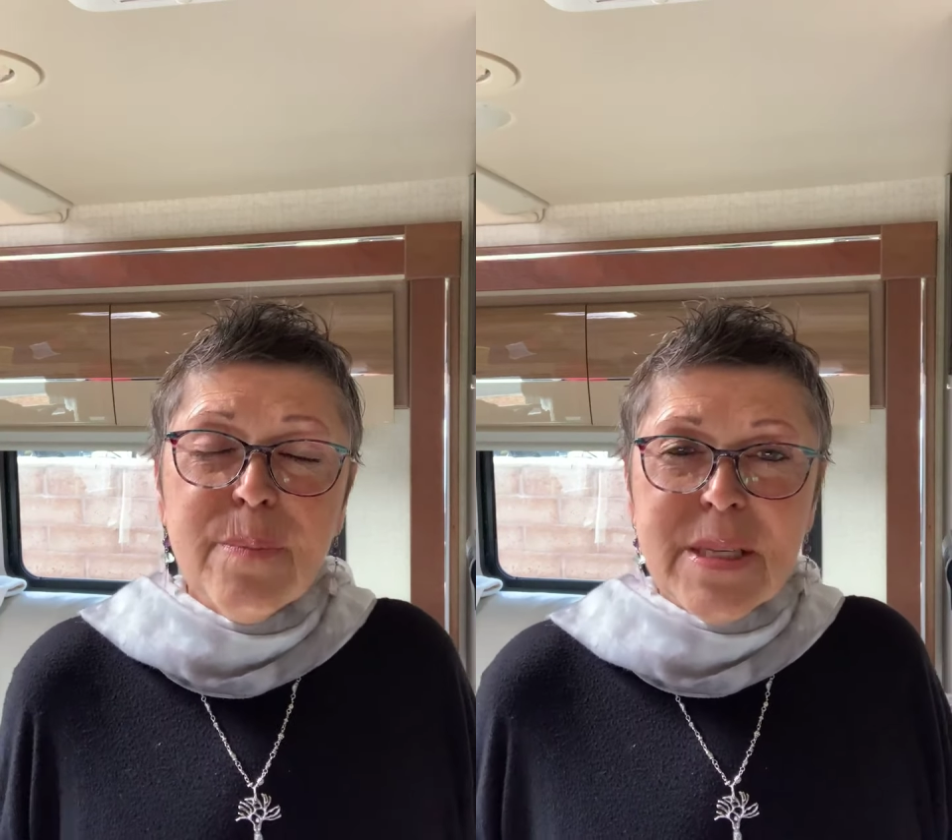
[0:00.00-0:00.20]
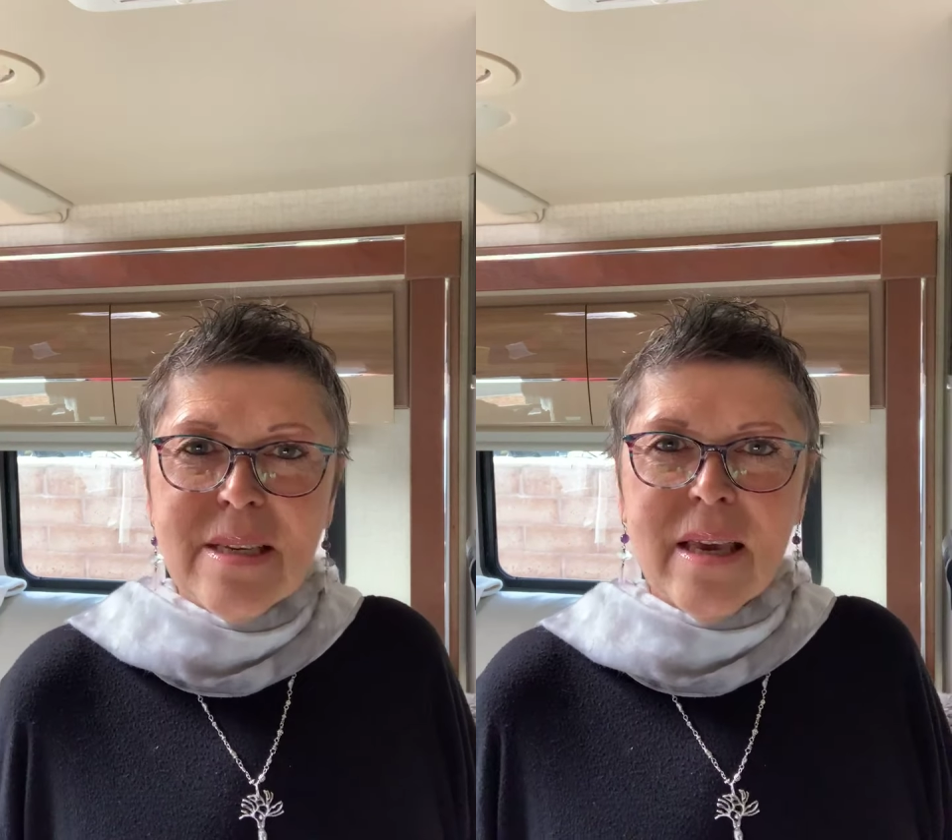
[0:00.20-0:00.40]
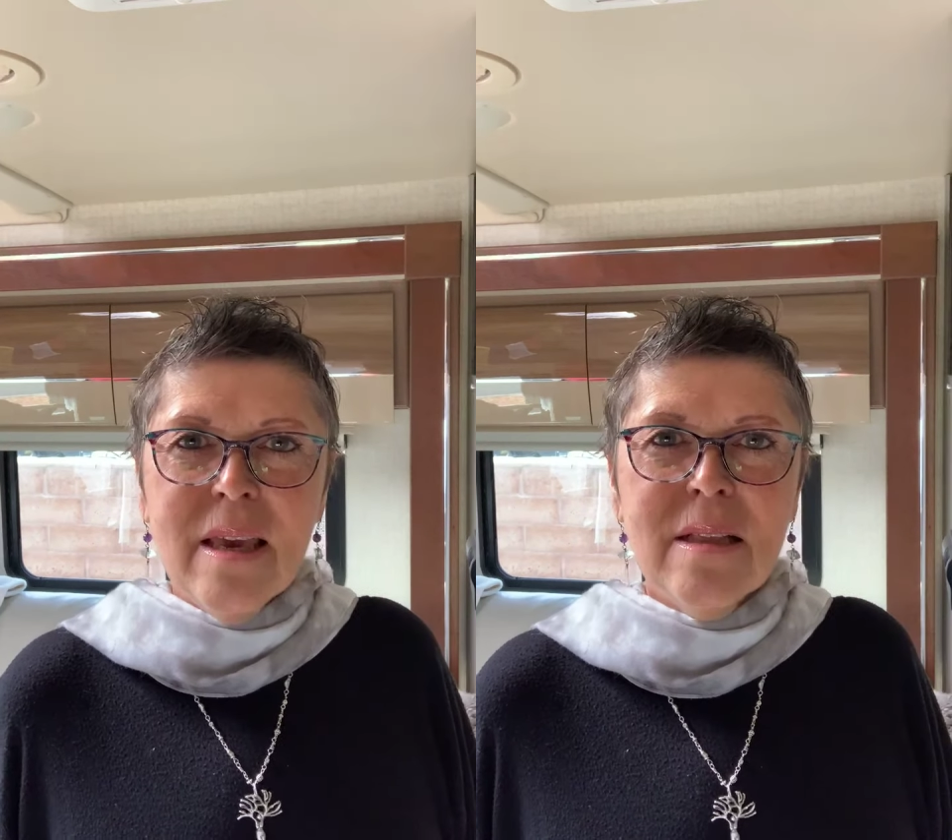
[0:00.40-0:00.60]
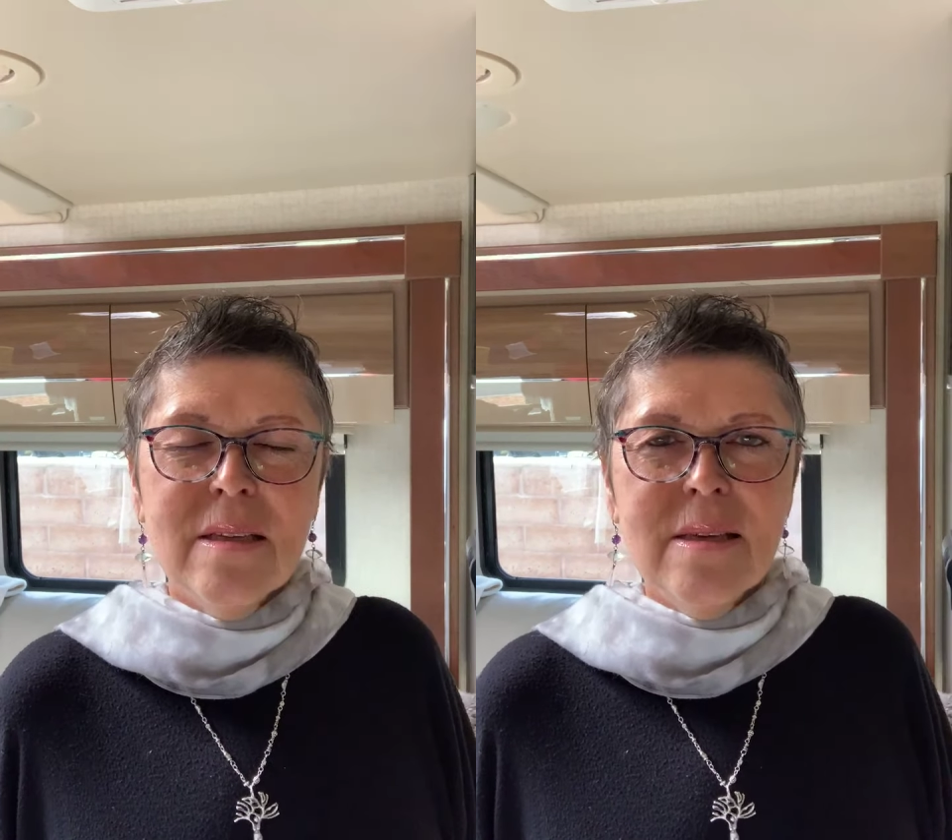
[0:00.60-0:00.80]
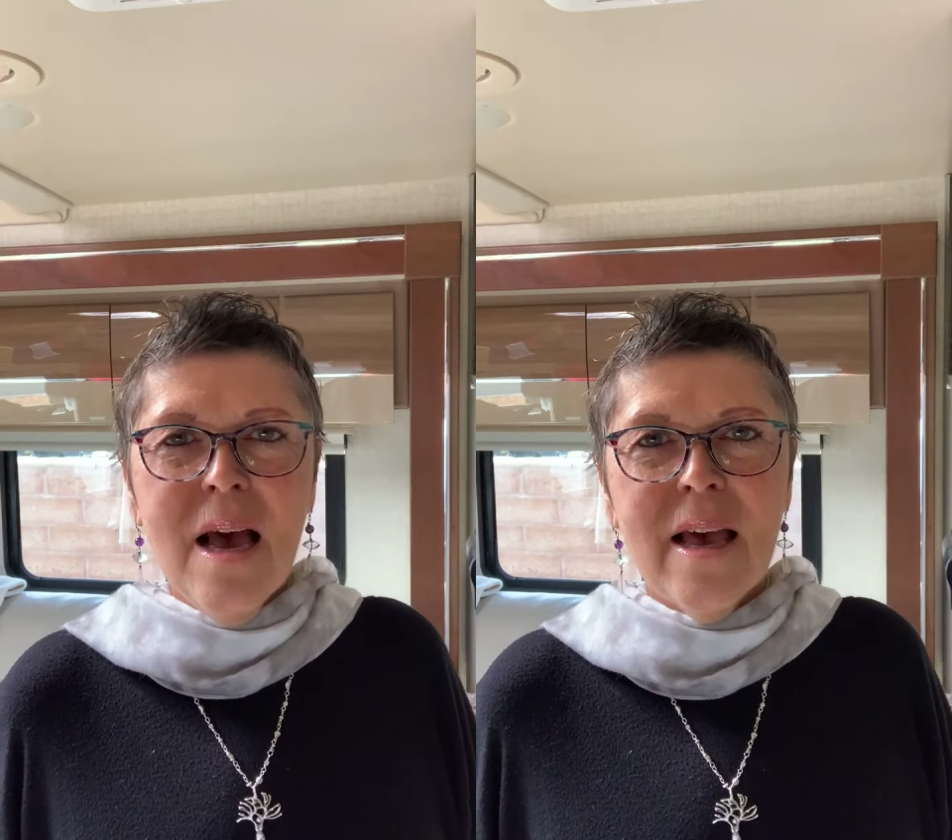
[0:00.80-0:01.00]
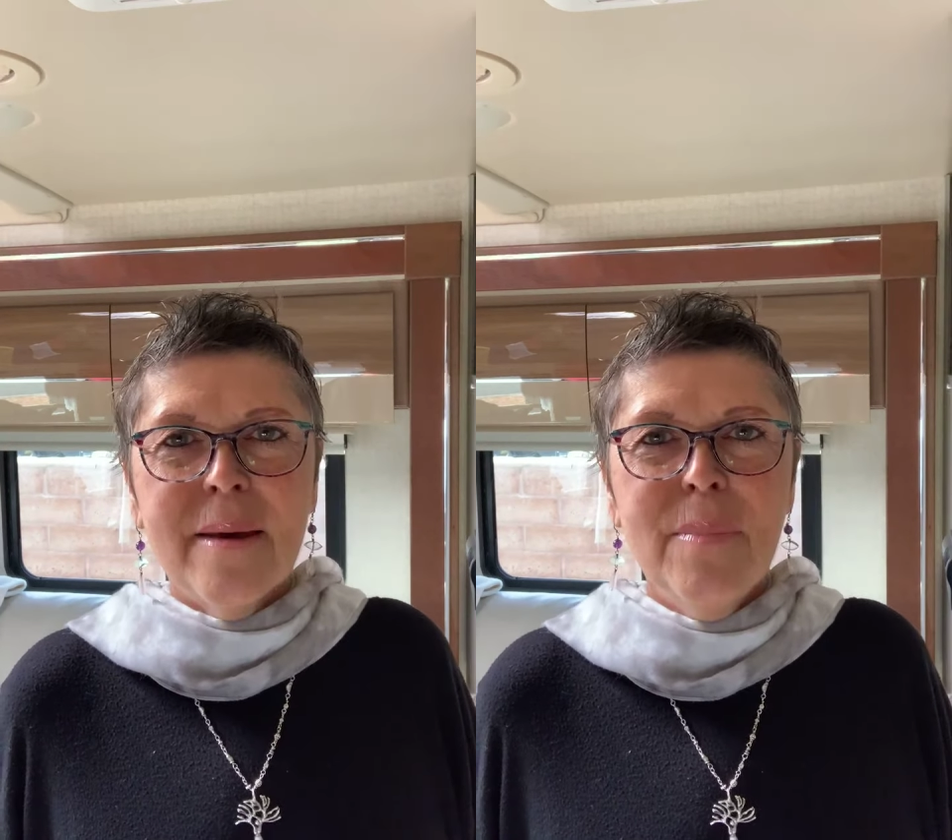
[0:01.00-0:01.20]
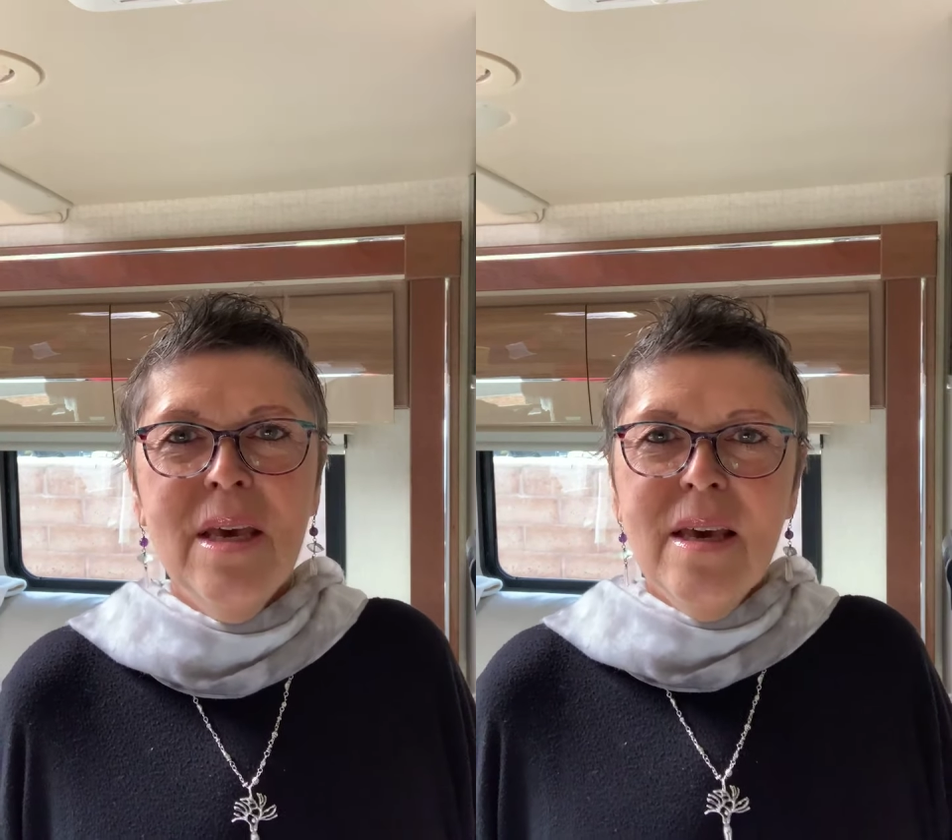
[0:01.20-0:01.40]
particular time